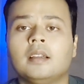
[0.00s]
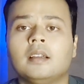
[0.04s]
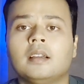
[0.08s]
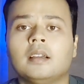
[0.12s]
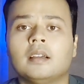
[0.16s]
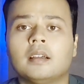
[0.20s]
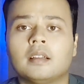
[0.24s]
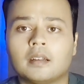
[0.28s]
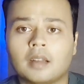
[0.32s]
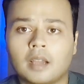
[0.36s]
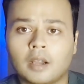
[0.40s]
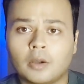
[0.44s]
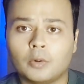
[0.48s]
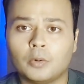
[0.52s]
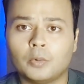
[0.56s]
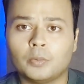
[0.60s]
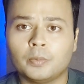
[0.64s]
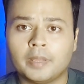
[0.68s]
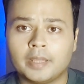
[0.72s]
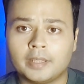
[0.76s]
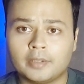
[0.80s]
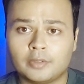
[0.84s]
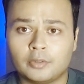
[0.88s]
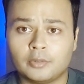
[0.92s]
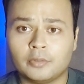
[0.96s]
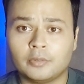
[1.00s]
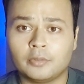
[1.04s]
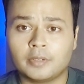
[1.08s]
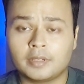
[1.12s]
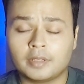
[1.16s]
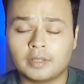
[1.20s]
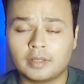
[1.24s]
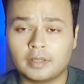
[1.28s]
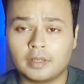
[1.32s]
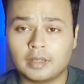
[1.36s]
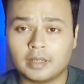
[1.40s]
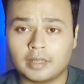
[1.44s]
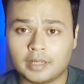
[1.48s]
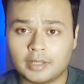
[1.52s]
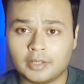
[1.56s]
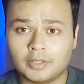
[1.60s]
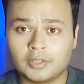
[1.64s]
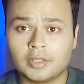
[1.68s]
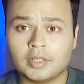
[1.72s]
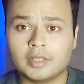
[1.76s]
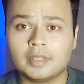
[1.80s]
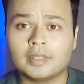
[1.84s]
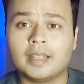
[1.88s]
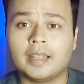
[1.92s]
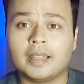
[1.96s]
Rahu makes you
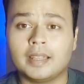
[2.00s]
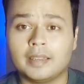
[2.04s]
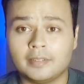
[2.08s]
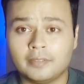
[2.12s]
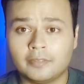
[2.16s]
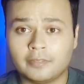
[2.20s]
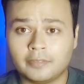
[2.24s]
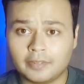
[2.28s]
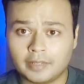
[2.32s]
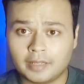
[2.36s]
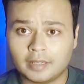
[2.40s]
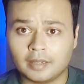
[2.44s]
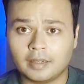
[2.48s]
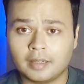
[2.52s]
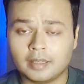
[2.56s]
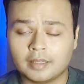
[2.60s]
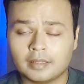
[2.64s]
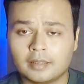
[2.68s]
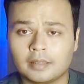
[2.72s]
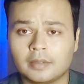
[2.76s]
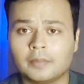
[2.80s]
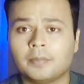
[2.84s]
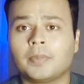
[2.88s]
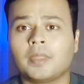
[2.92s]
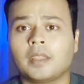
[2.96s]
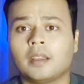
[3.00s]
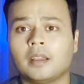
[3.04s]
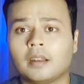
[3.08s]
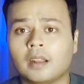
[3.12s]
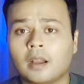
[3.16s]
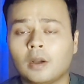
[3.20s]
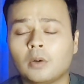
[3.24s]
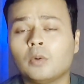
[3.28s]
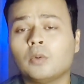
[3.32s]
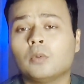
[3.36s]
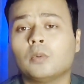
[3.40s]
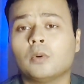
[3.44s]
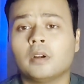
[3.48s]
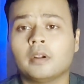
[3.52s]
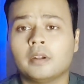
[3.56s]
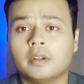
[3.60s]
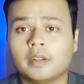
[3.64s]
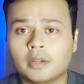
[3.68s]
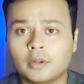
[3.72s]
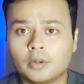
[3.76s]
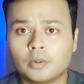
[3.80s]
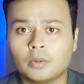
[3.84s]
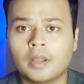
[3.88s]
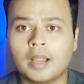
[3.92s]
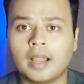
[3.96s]
courageous and fearless. Rahu wanted
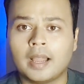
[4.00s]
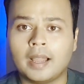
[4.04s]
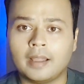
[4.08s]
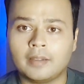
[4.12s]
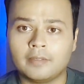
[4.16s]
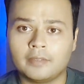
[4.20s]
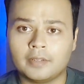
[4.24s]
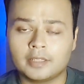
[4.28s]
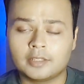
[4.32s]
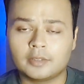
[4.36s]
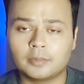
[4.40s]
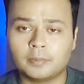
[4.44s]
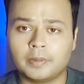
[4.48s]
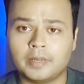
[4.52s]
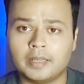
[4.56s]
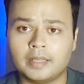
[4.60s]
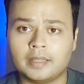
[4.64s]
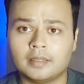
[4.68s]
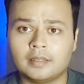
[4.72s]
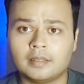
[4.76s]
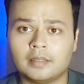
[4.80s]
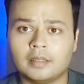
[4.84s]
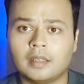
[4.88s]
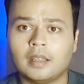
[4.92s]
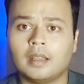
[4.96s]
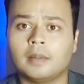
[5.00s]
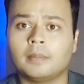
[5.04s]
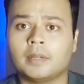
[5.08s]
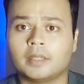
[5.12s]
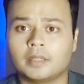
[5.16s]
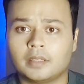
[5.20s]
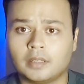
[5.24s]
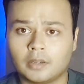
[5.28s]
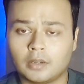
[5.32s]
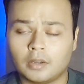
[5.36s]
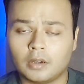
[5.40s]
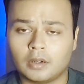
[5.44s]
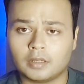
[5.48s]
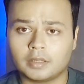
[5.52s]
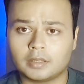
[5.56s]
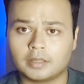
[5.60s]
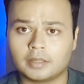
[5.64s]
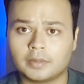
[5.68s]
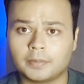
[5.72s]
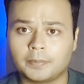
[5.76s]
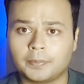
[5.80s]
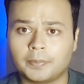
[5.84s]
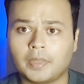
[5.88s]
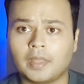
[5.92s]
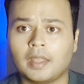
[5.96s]
to have its place among the gods.
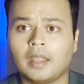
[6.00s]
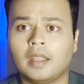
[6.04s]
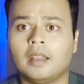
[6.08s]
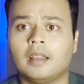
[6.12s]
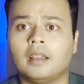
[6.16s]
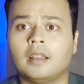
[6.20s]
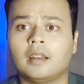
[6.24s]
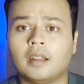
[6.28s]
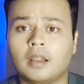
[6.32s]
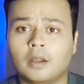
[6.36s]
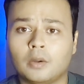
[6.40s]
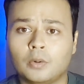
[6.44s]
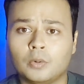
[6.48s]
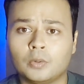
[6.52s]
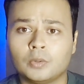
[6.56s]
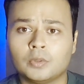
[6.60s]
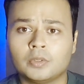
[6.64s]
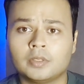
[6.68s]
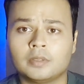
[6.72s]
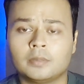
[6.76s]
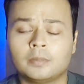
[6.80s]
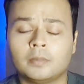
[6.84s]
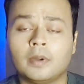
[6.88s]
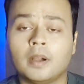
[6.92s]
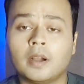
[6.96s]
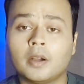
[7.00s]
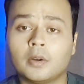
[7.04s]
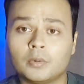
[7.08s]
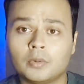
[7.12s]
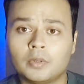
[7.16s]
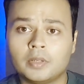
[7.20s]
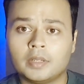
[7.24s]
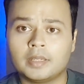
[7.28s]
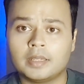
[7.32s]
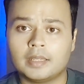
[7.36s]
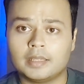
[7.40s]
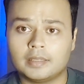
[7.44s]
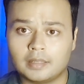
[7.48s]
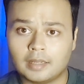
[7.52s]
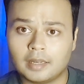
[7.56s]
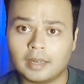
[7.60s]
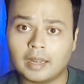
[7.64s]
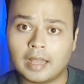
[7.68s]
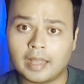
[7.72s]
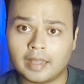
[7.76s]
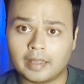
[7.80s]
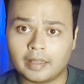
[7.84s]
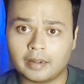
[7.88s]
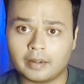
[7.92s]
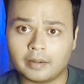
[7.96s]
Rahu's mount is a
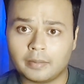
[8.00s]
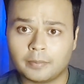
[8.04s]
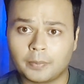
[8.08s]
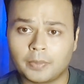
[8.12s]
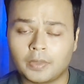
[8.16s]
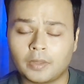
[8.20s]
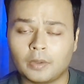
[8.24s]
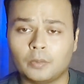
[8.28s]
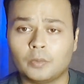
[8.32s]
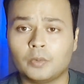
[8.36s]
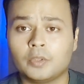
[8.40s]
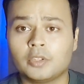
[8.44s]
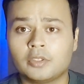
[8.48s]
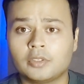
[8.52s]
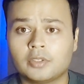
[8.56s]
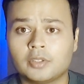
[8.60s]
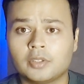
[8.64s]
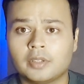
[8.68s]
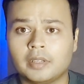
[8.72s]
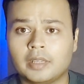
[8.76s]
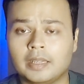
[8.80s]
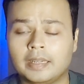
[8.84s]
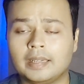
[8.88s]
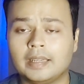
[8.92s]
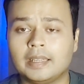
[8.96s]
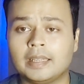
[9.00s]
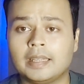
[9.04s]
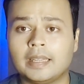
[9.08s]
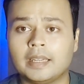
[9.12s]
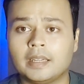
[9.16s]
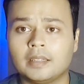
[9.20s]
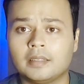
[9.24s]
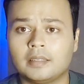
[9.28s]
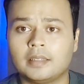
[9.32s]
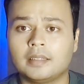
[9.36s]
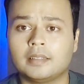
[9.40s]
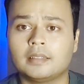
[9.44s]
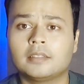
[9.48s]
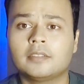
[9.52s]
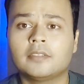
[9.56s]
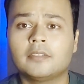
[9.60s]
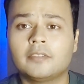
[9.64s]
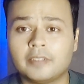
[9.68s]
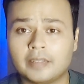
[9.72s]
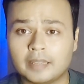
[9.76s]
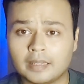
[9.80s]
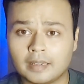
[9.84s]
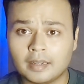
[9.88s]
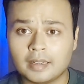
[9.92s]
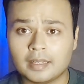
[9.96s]
lion, which indicates its
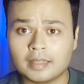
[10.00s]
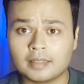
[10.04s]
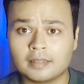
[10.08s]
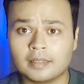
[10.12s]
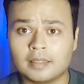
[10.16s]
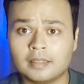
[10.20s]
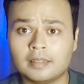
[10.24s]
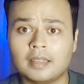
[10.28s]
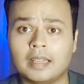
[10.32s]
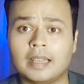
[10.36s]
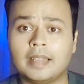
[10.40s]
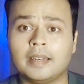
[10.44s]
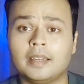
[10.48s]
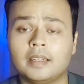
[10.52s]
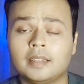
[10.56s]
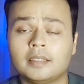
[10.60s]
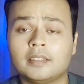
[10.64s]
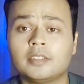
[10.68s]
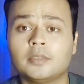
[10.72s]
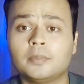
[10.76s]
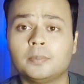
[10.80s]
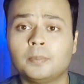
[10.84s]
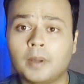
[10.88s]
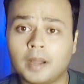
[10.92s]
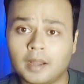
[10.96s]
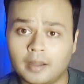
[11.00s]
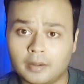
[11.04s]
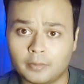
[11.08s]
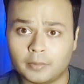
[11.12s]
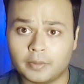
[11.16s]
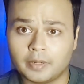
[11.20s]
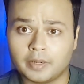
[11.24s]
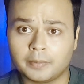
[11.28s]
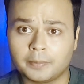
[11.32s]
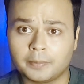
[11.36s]
fearlessness and its power.